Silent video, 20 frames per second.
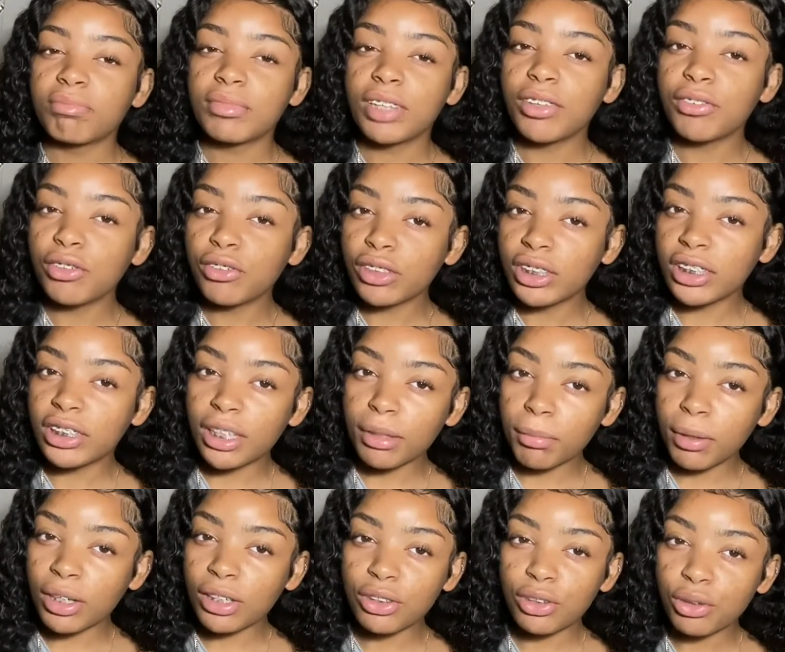if you really think
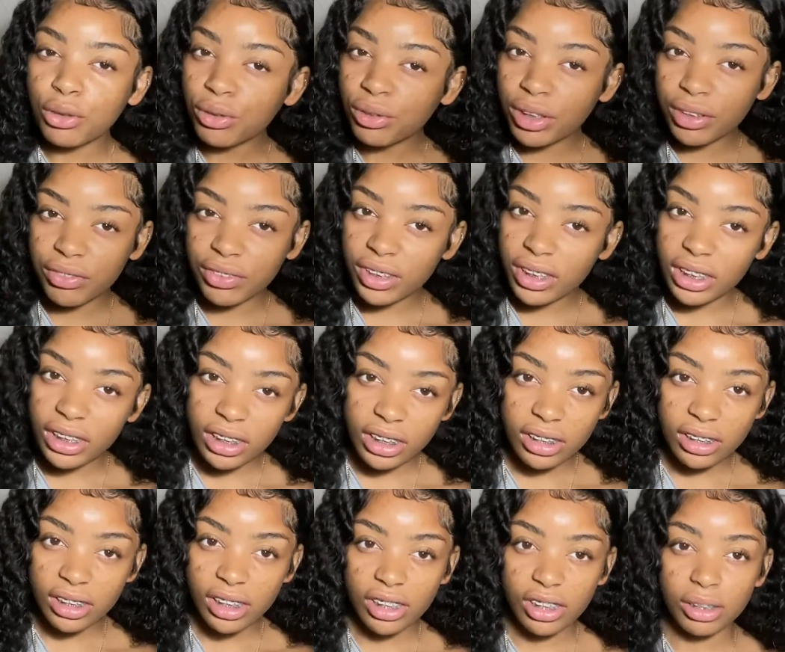about it, you don't even need
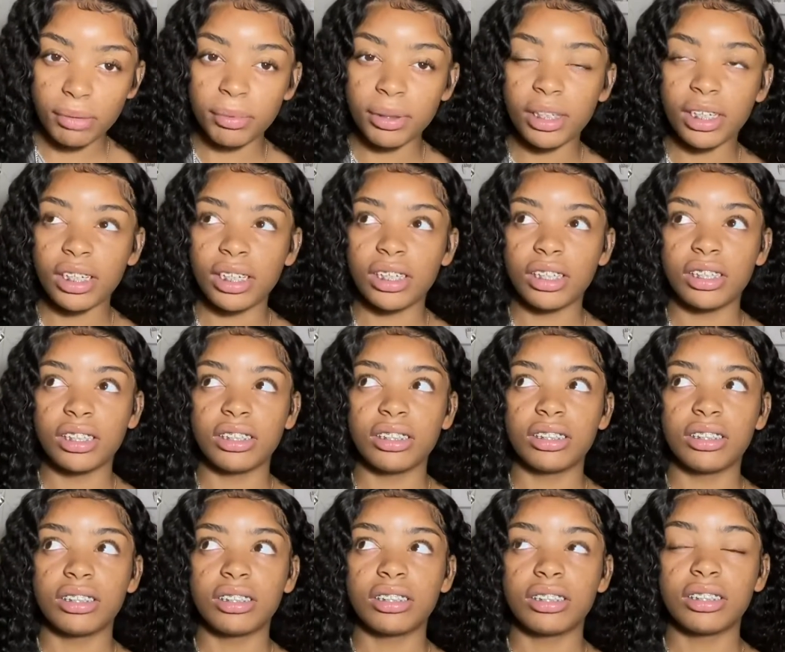these either
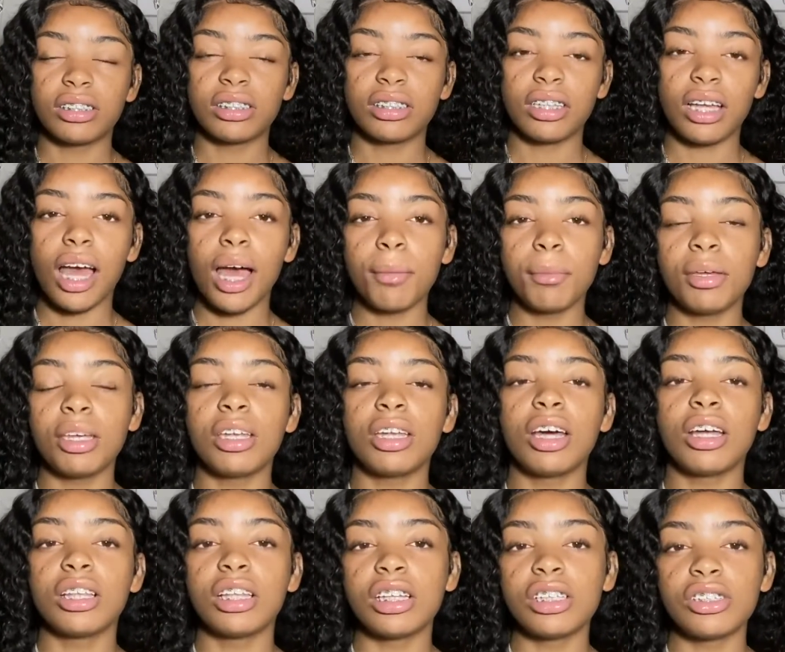because, I mean,
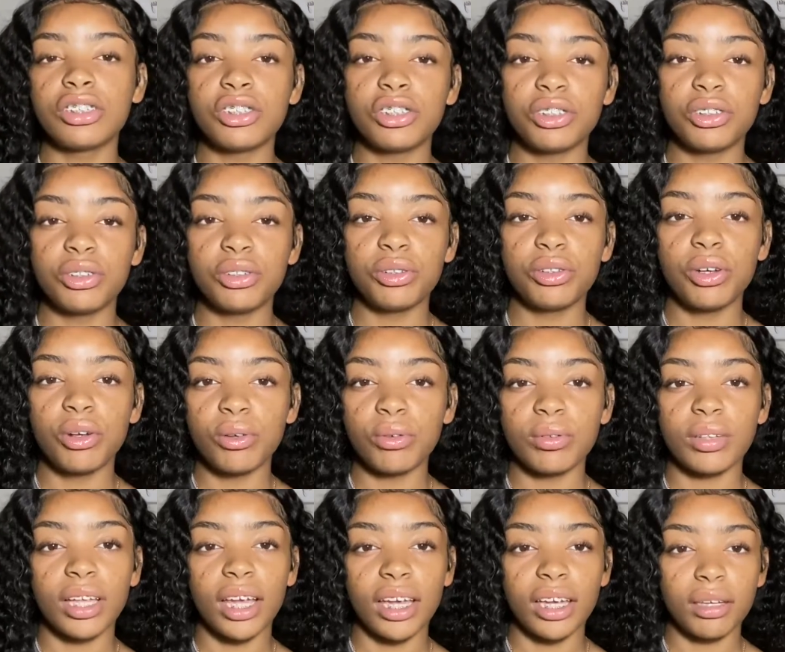unless you
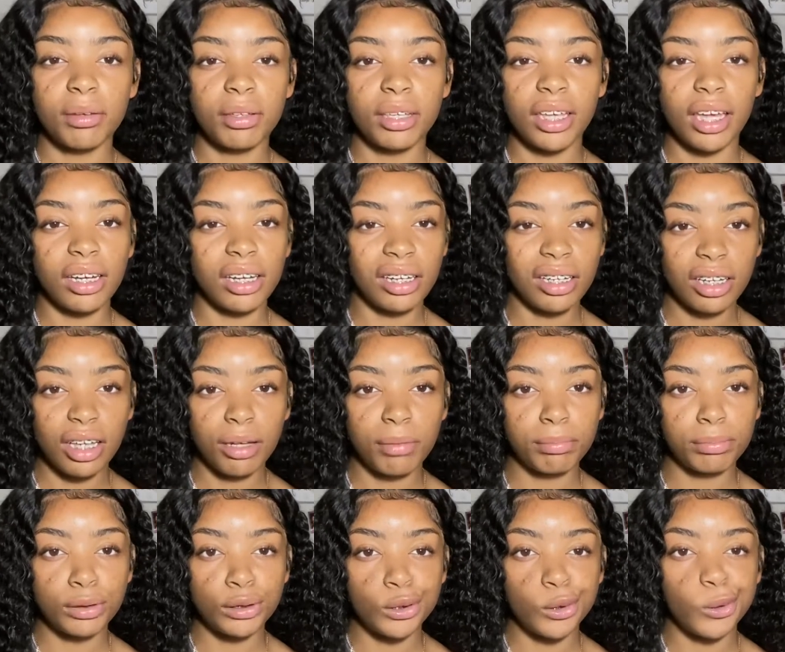don't, like, get
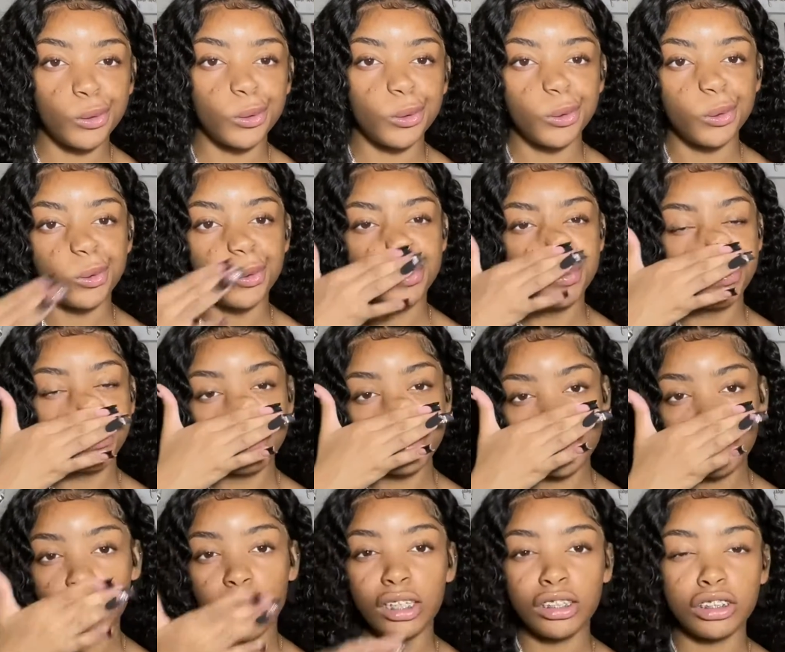enough to go
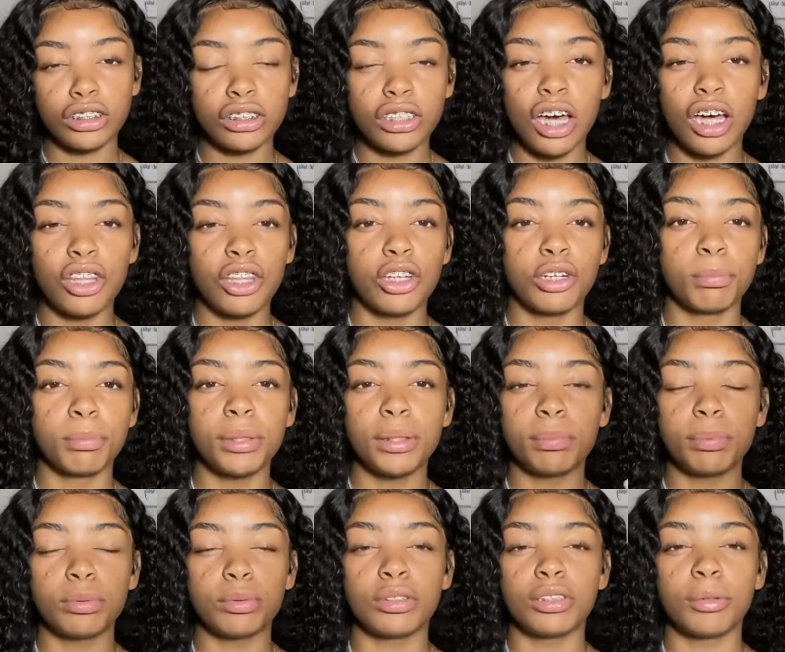touch other
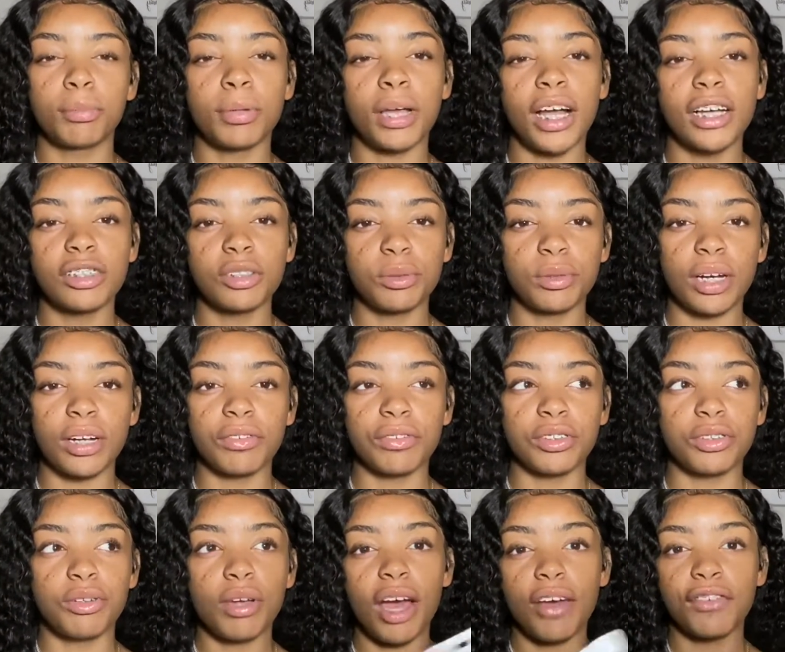people's supplies or whatever,
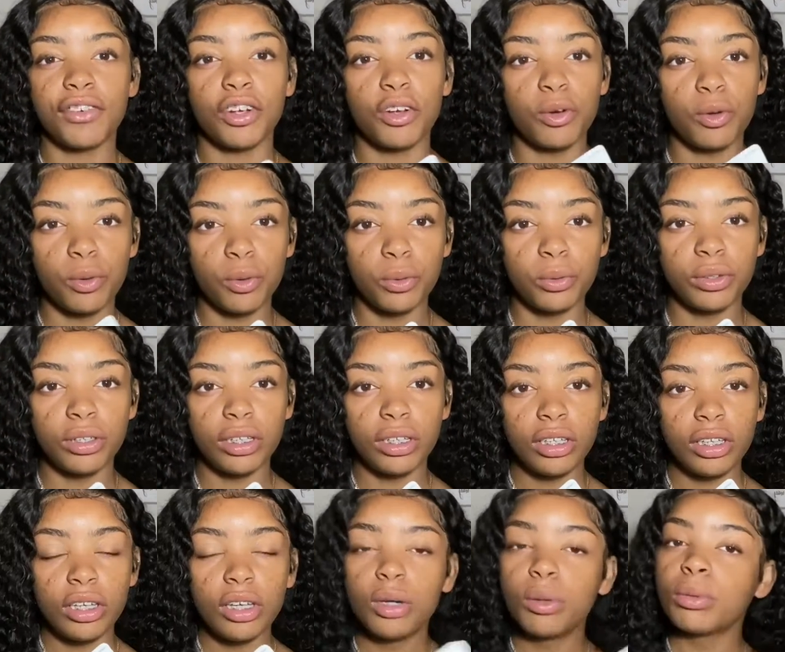you have your own.
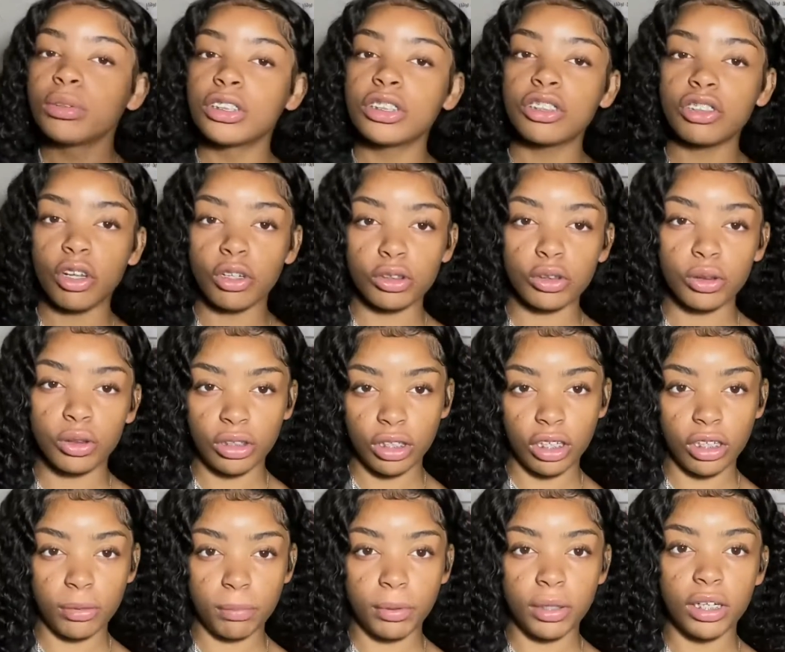Which is also
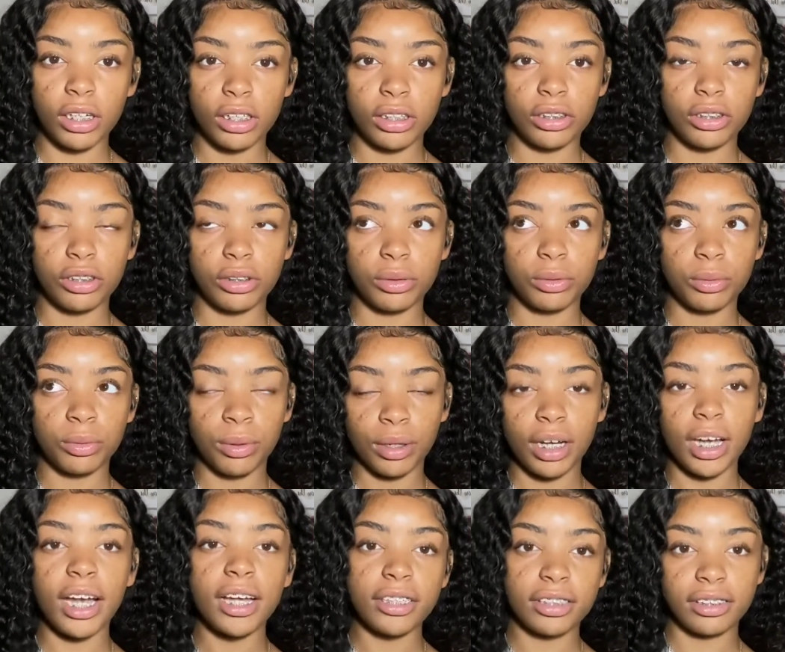good because we're
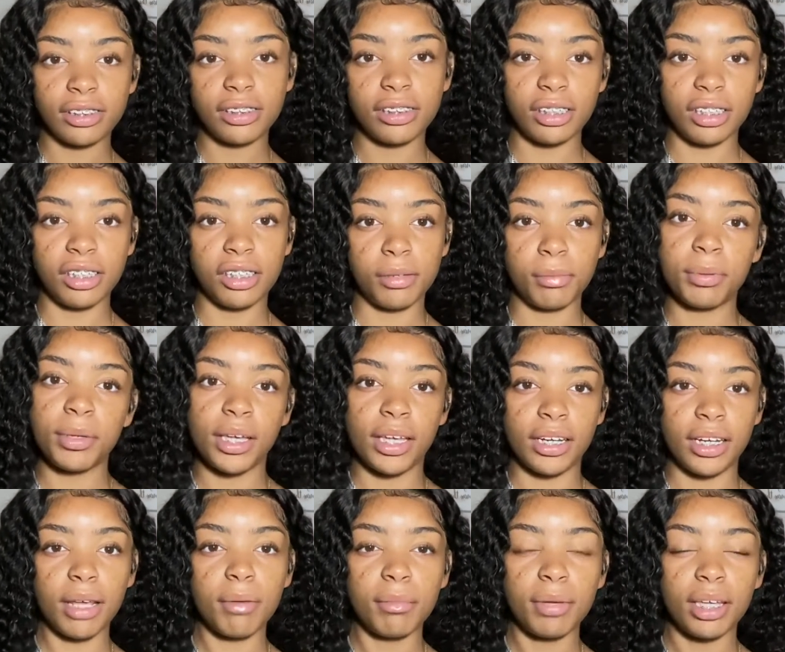kind of still in the
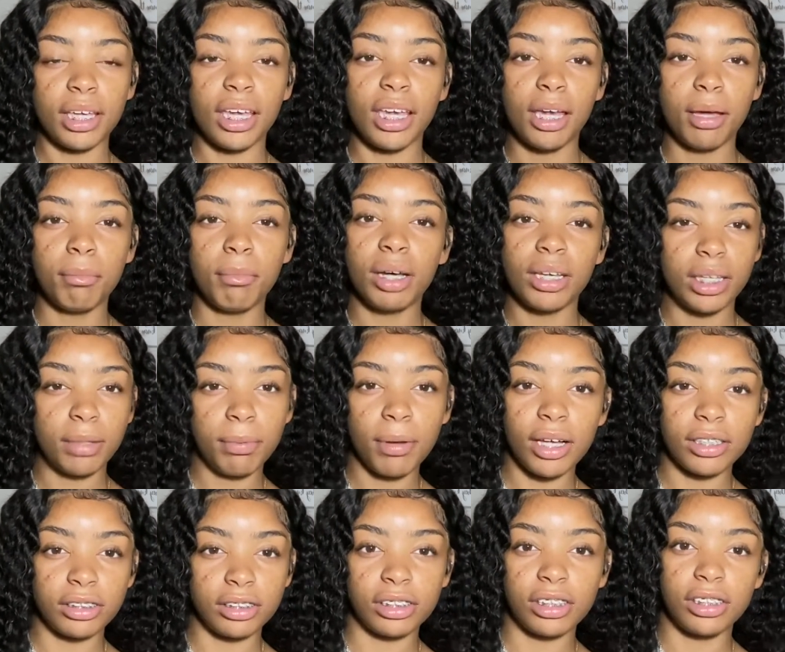pandemic and
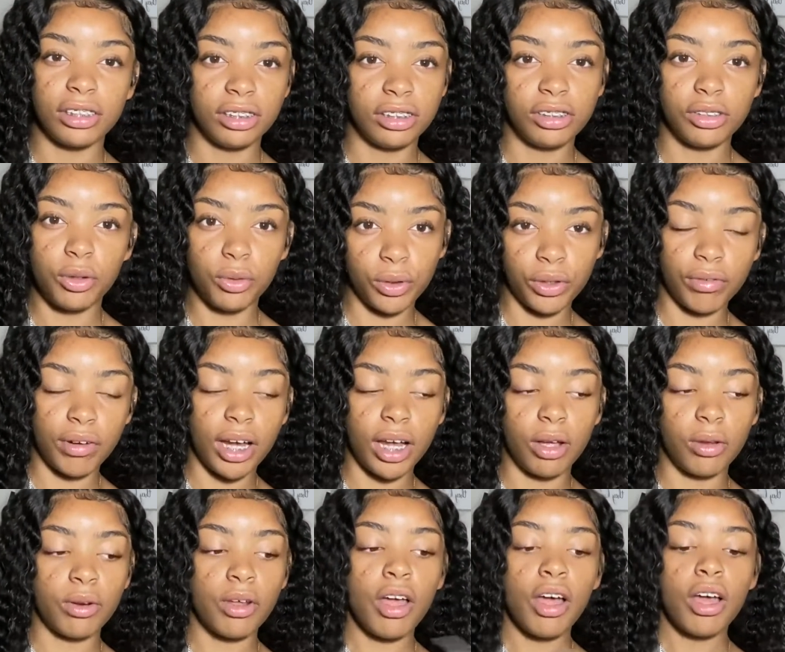monkeypox is going around.